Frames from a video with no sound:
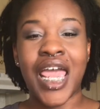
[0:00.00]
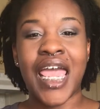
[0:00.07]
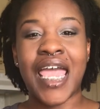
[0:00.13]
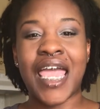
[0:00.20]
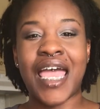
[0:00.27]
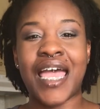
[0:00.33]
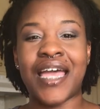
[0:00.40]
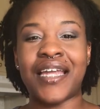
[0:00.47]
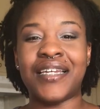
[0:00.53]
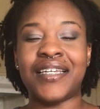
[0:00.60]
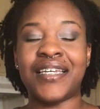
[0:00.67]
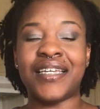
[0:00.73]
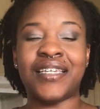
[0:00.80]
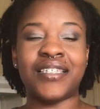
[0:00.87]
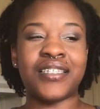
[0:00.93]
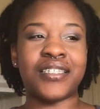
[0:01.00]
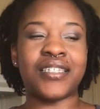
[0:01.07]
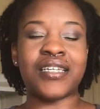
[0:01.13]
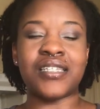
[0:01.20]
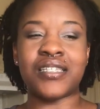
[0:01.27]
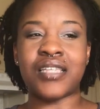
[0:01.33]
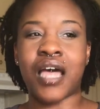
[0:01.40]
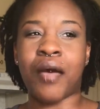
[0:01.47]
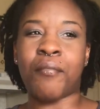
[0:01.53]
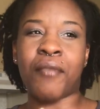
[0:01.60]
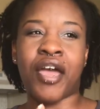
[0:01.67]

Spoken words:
and it does not